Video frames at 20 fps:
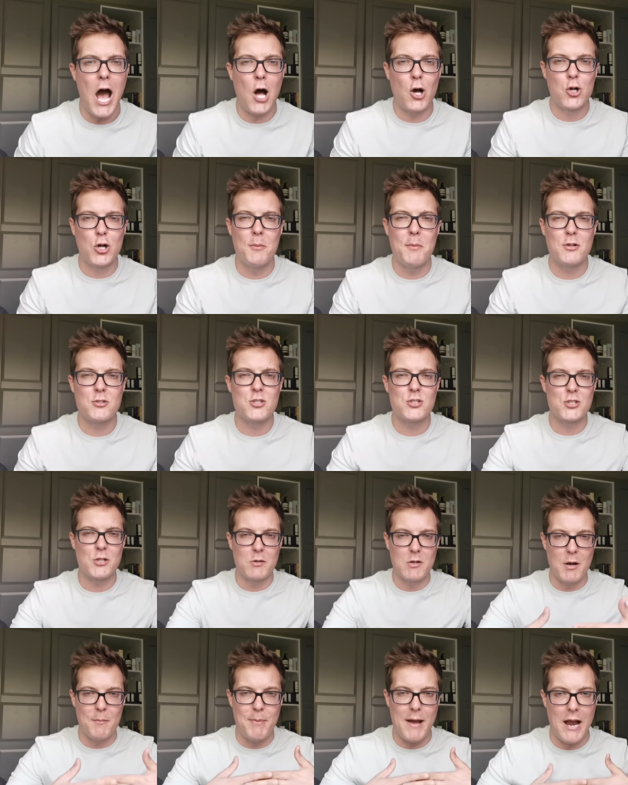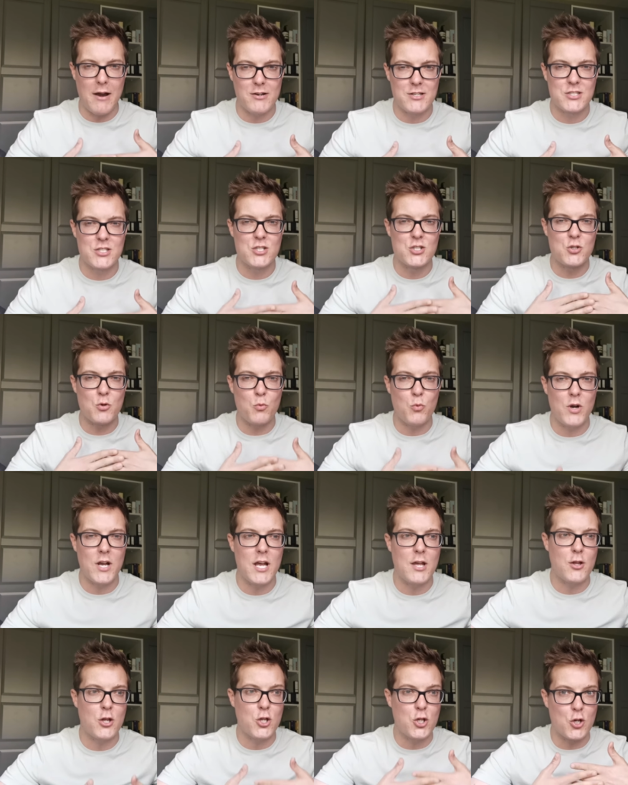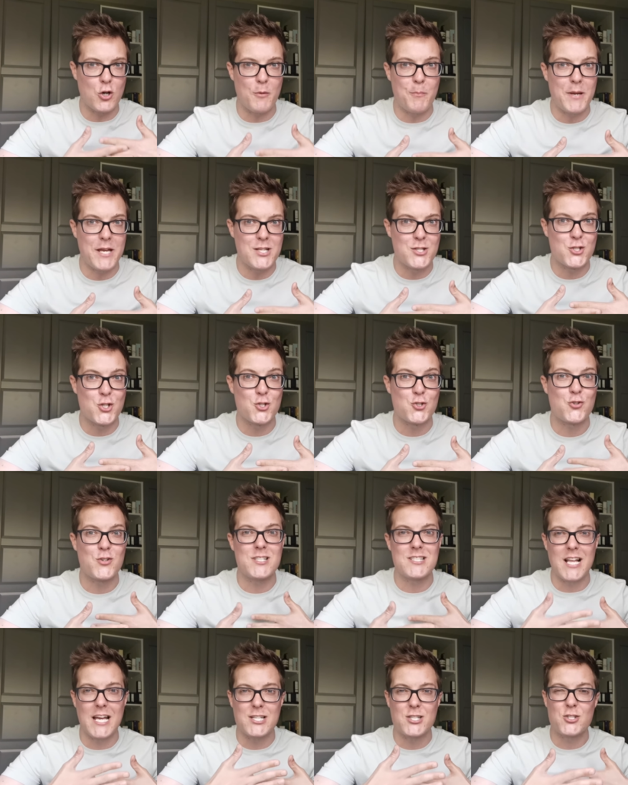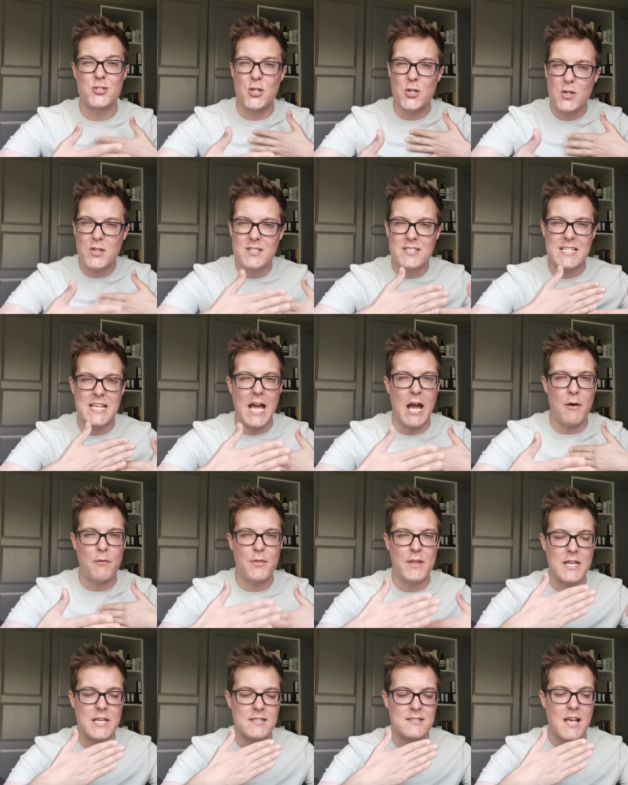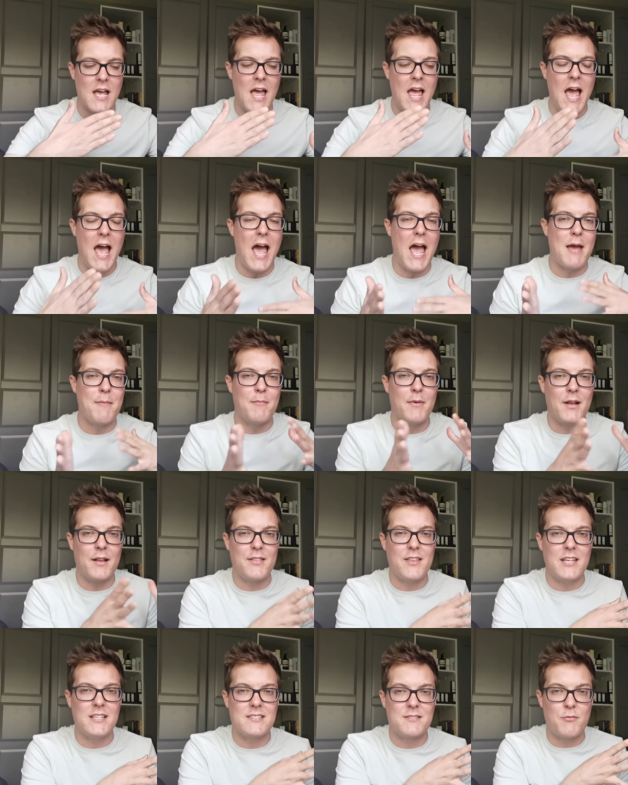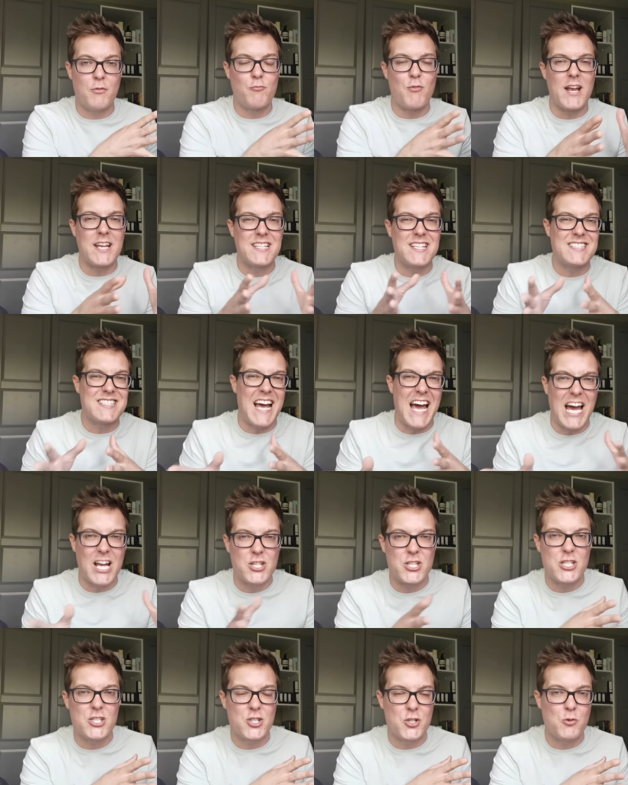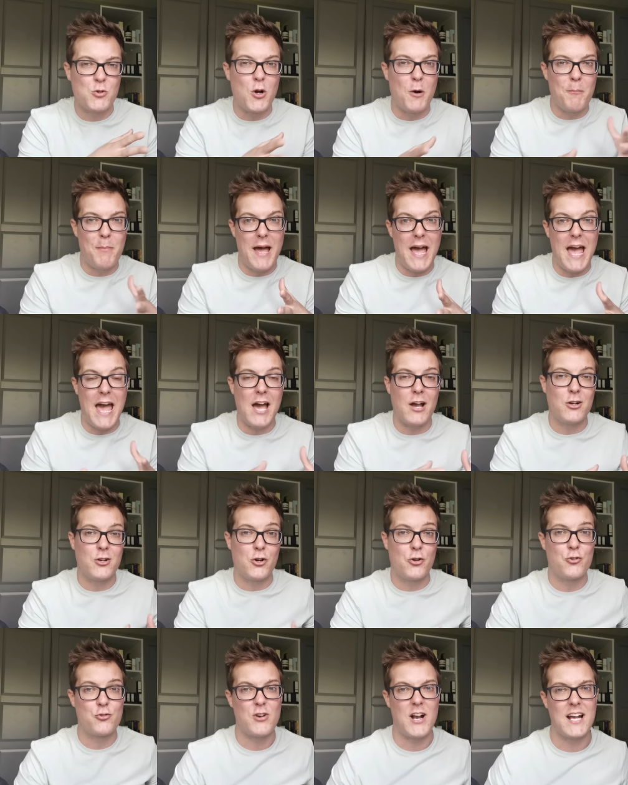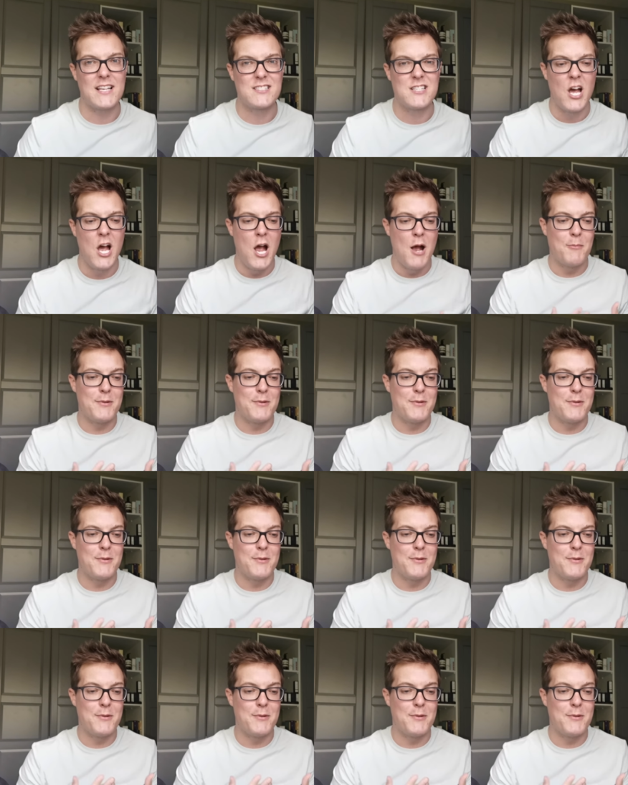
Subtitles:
I'll come on to some comparisons with European sunscreens later so you can see how these ratings actually do compare and contrast.